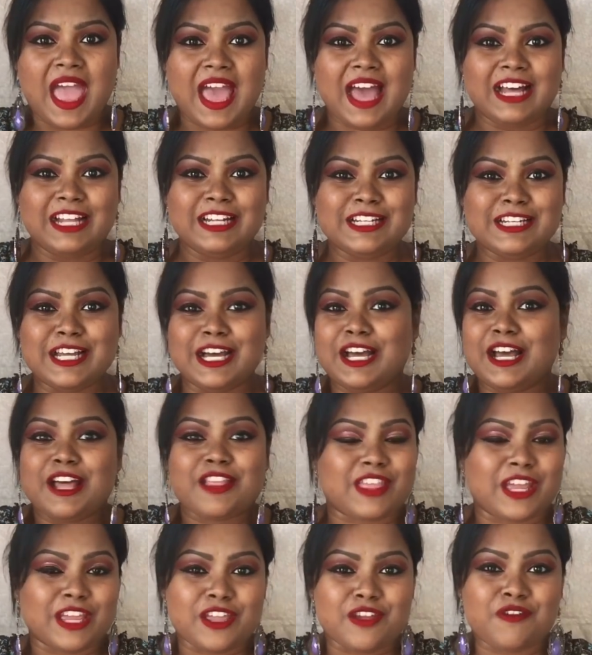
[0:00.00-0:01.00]
And
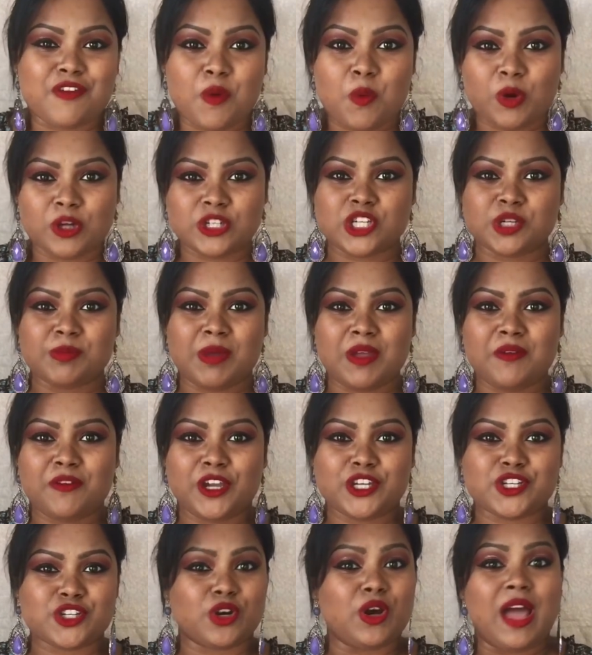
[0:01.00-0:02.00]
thank you for watching my
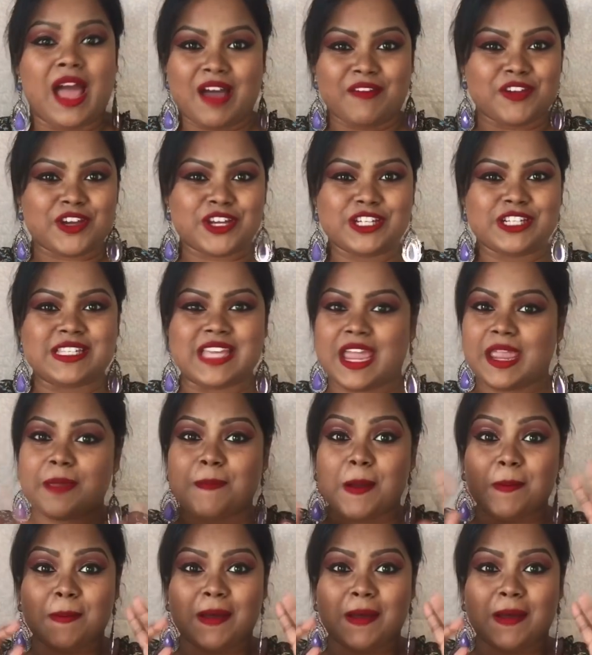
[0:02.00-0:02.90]
video. Have a good day.